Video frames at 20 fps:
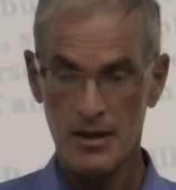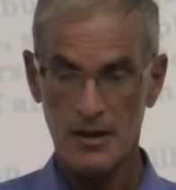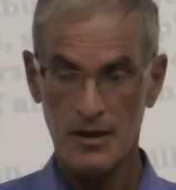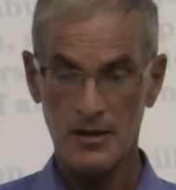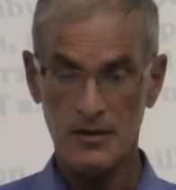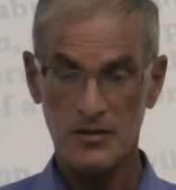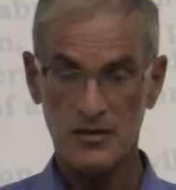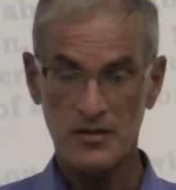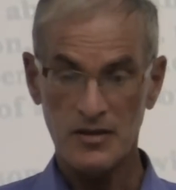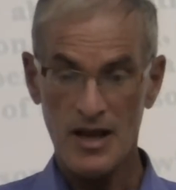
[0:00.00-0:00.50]

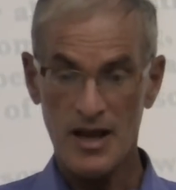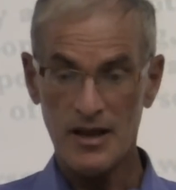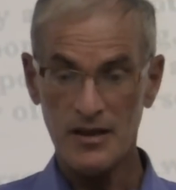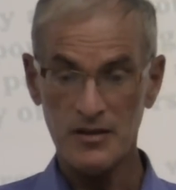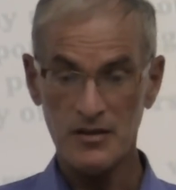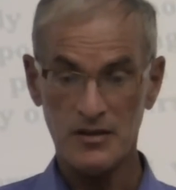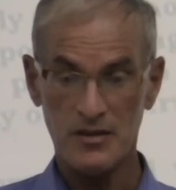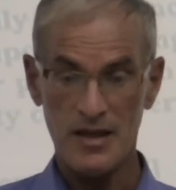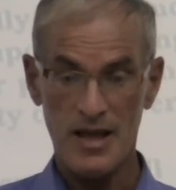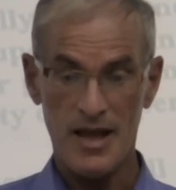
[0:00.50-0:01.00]
He
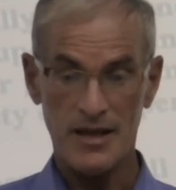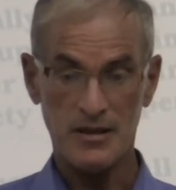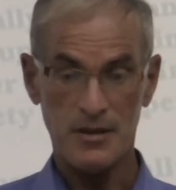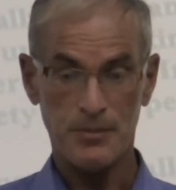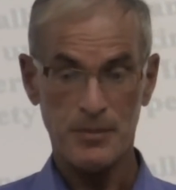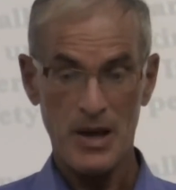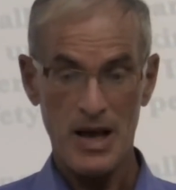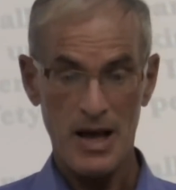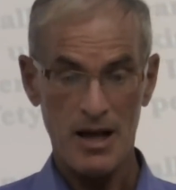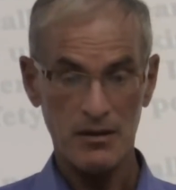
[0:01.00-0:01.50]
says that the
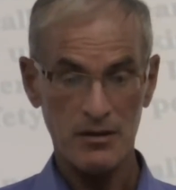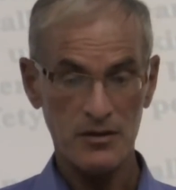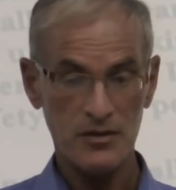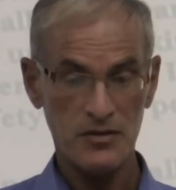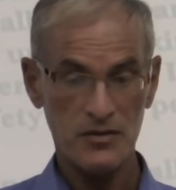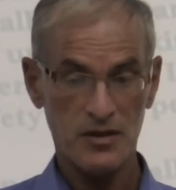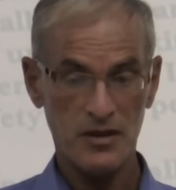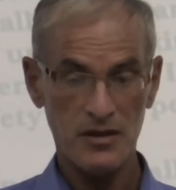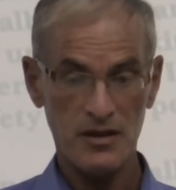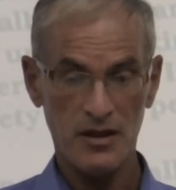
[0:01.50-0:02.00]

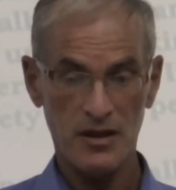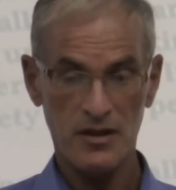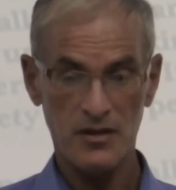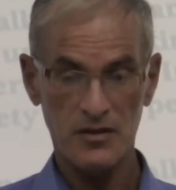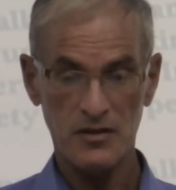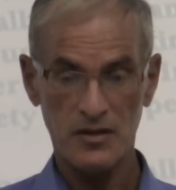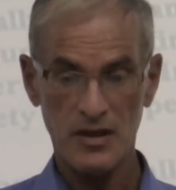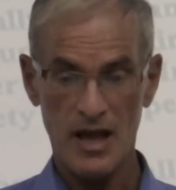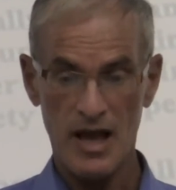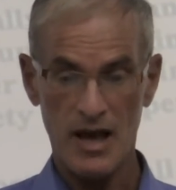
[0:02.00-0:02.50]

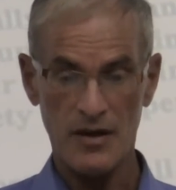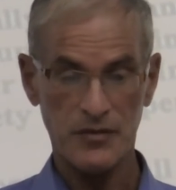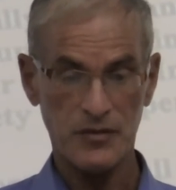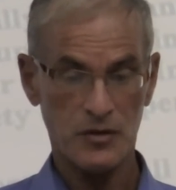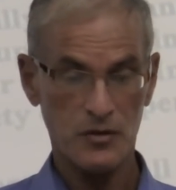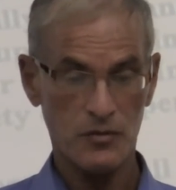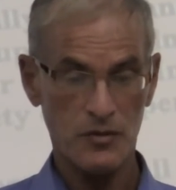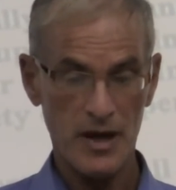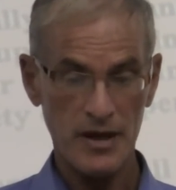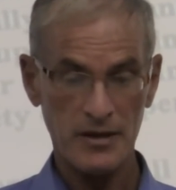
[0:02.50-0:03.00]
Palestinians have
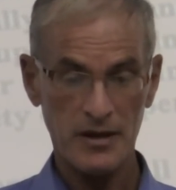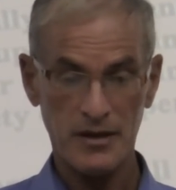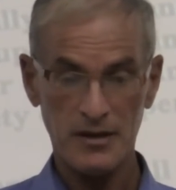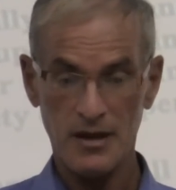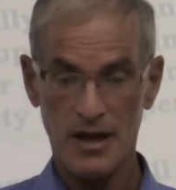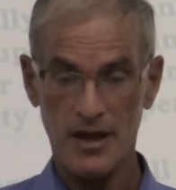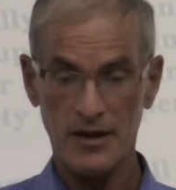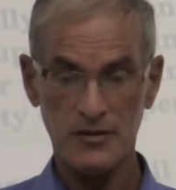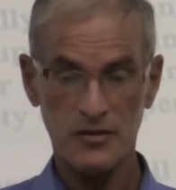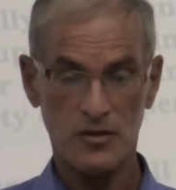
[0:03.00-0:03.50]
to
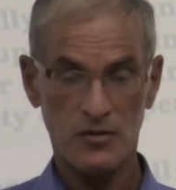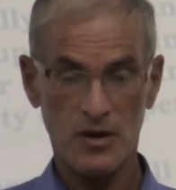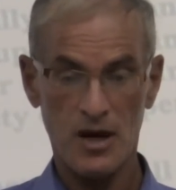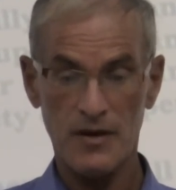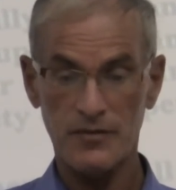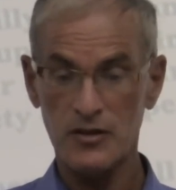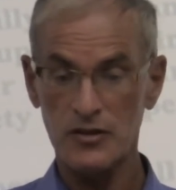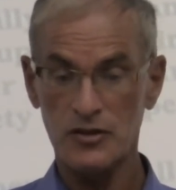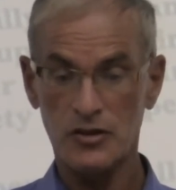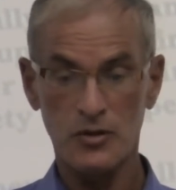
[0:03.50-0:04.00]
recognize the
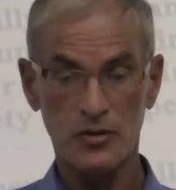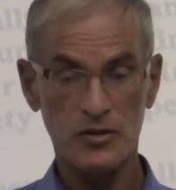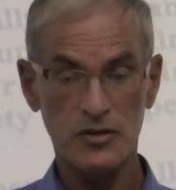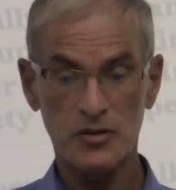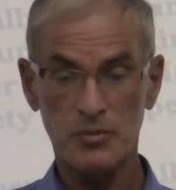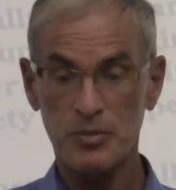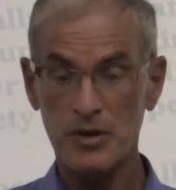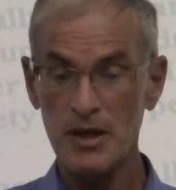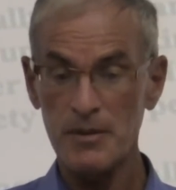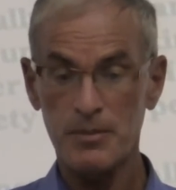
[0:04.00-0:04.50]
right of the
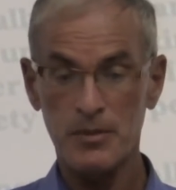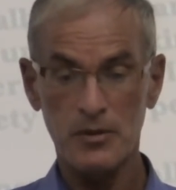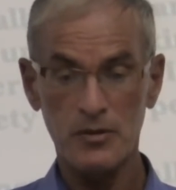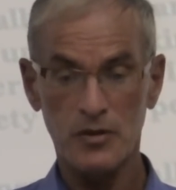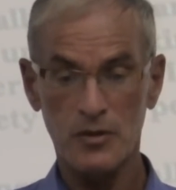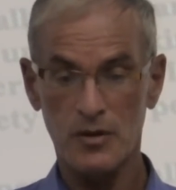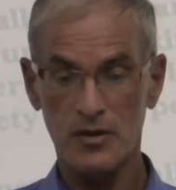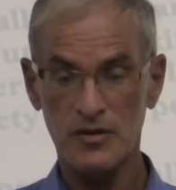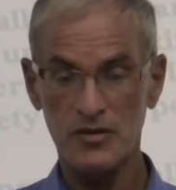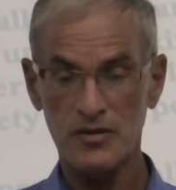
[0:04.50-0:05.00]
Jewish people
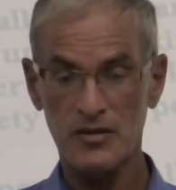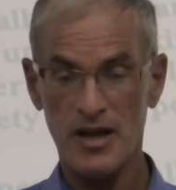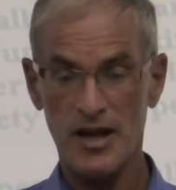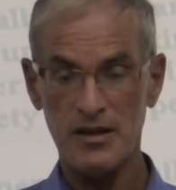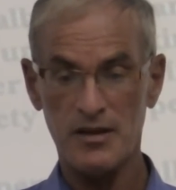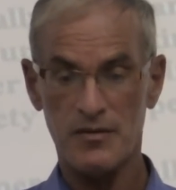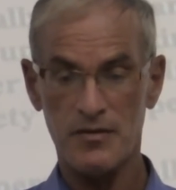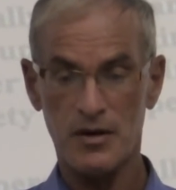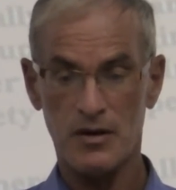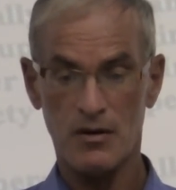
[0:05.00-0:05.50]
to a
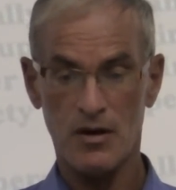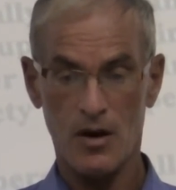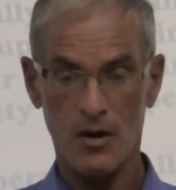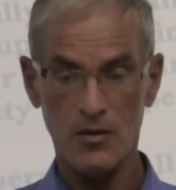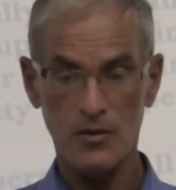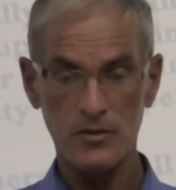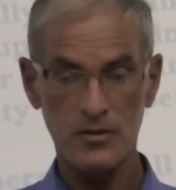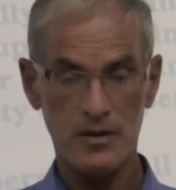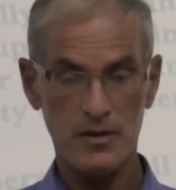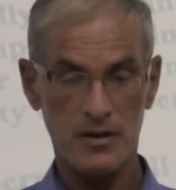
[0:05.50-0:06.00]
state of their
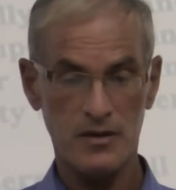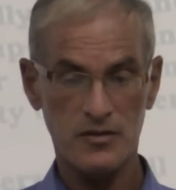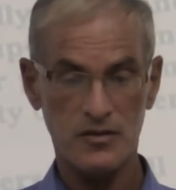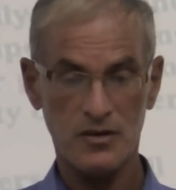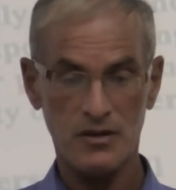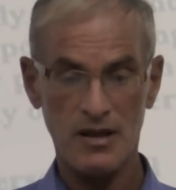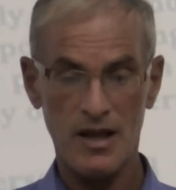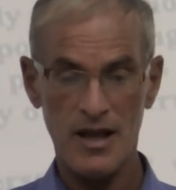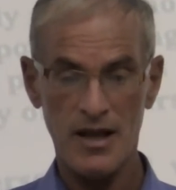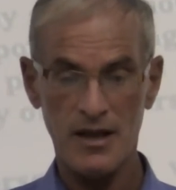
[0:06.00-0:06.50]
own in
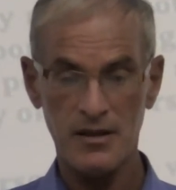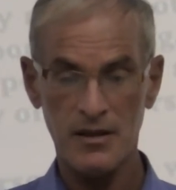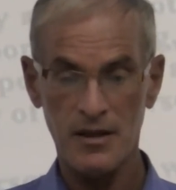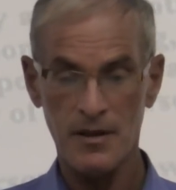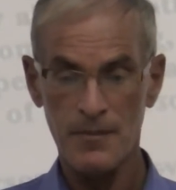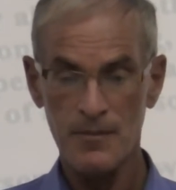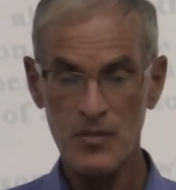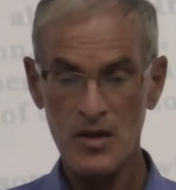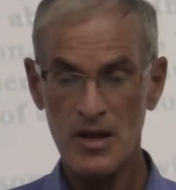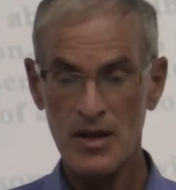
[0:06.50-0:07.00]
this
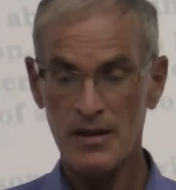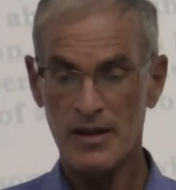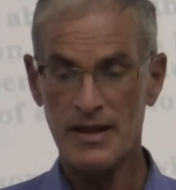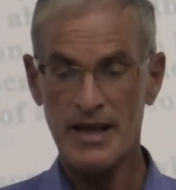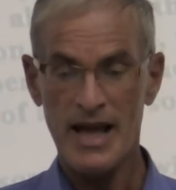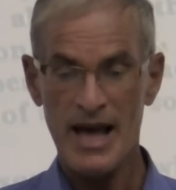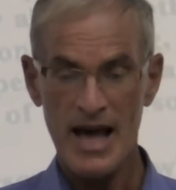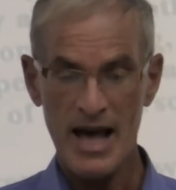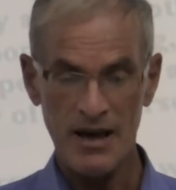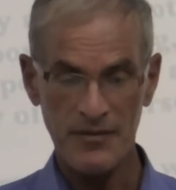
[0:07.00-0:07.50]
land.
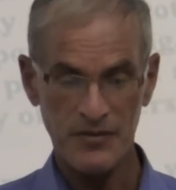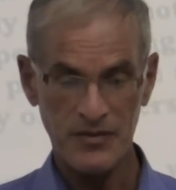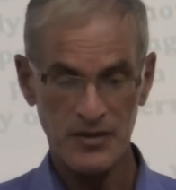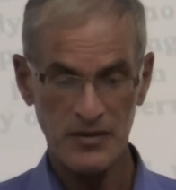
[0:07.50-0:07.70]
They have